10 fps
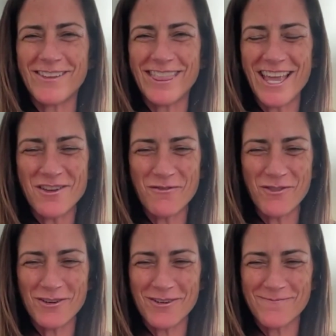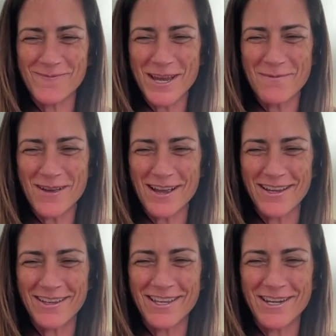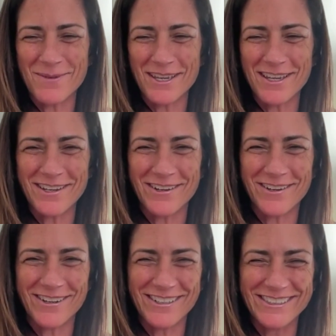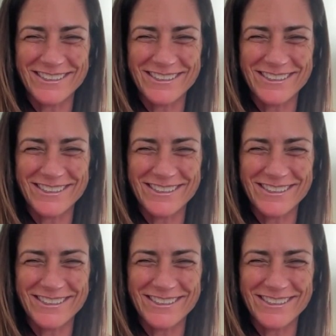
But thank you for being my guinea pig here.